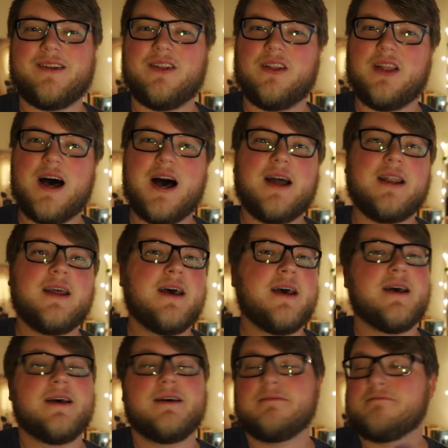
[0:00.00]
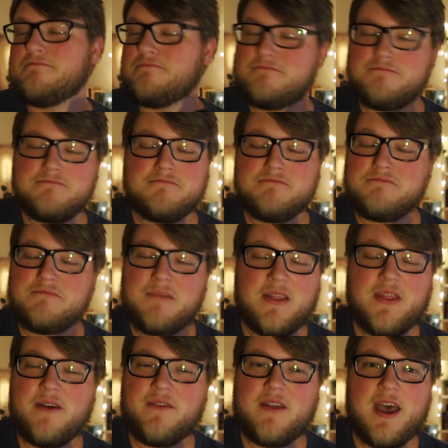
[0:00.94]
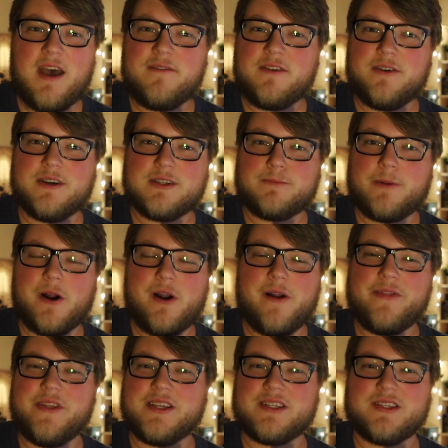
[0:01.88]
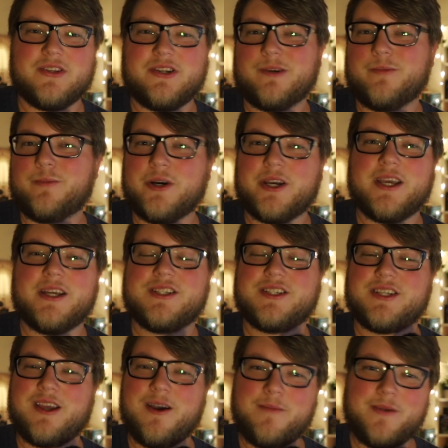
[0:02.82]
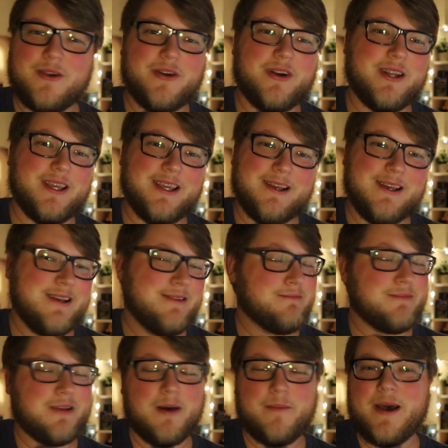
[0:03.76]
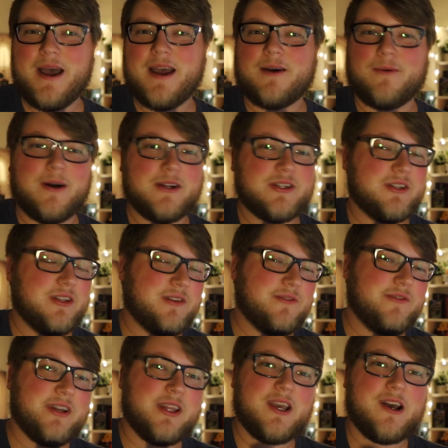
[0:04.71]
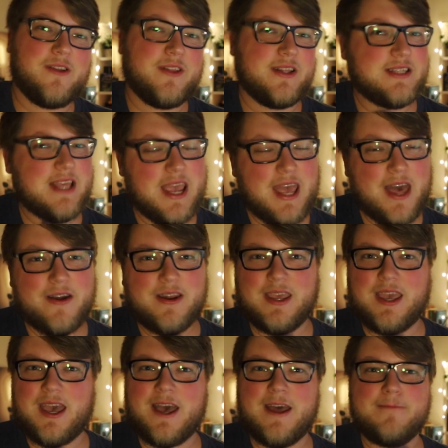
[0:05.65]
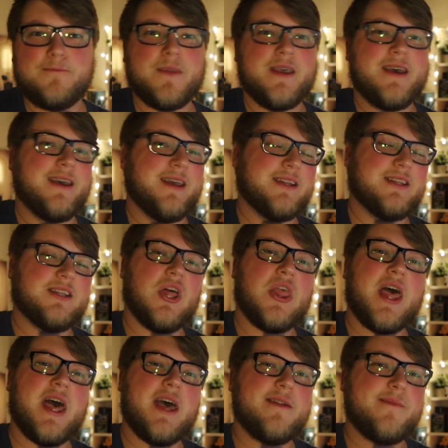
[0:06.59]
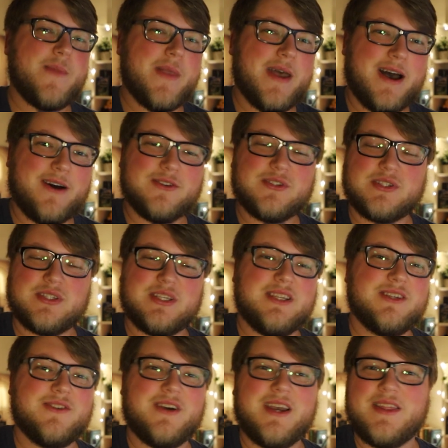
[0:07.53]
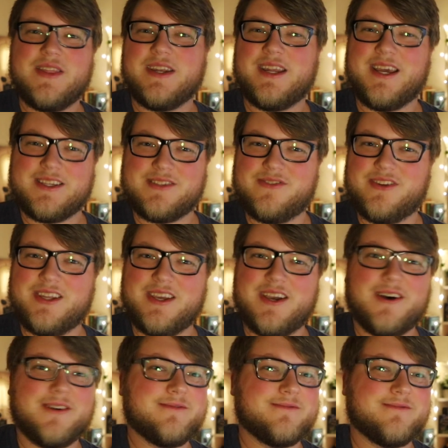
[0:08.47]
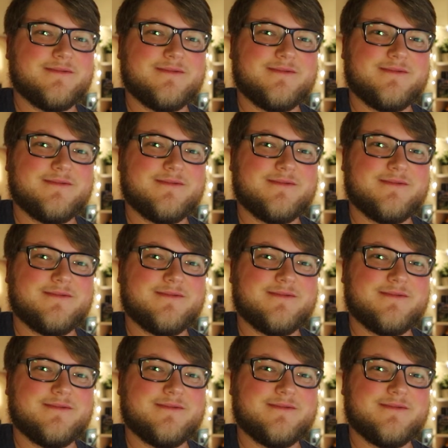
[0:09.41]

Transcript: out a lot. I'd love to have you as part of this little bookish community. Come back, watch another video. Let's hang out again. Until then, I will see you in the next video.